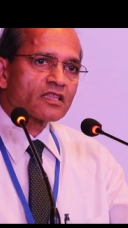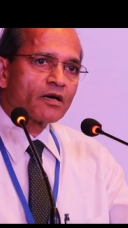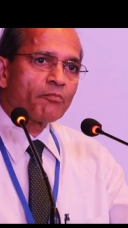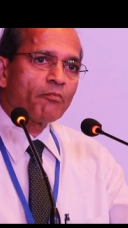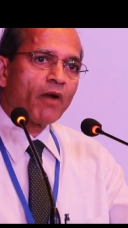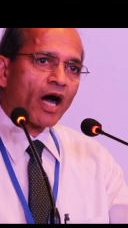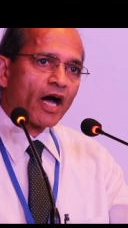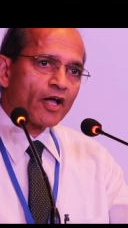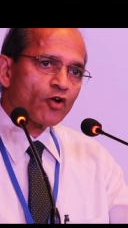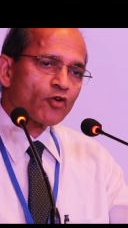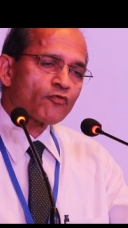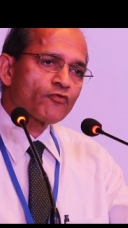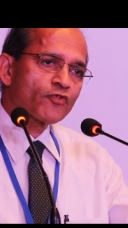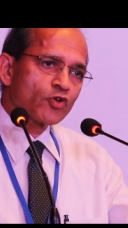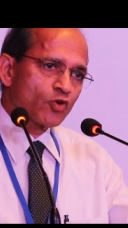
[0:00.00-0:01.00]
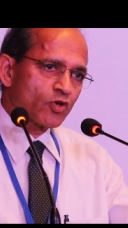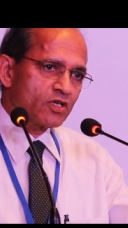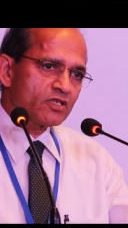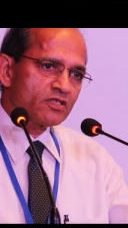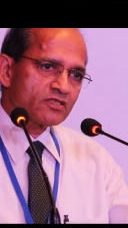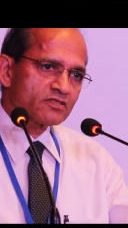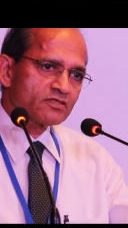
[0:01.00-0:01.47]
the biofuel
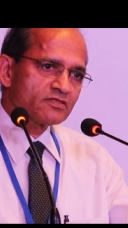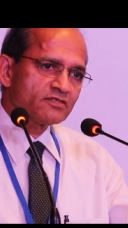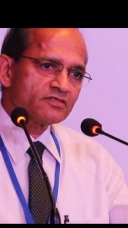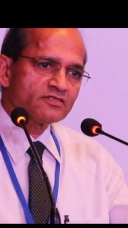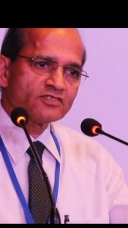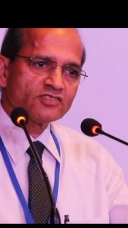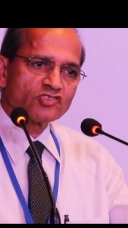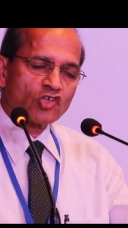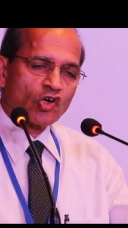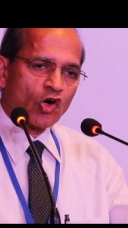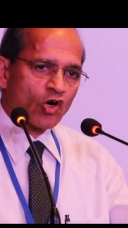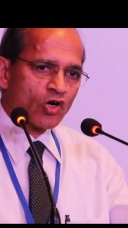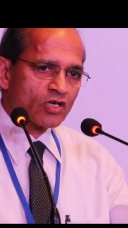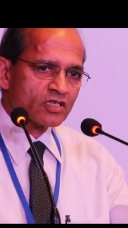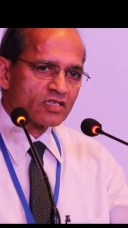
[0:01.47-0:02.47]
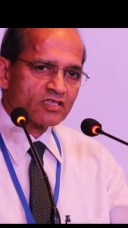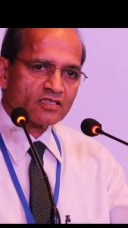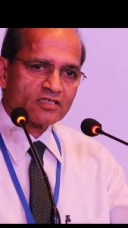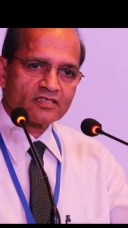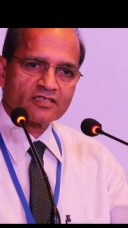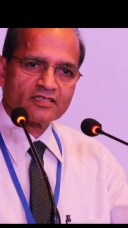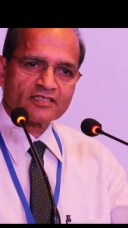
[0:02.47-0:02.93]

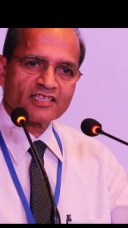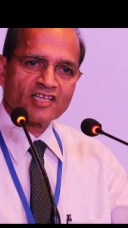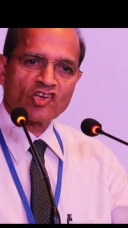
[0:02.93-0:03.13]
or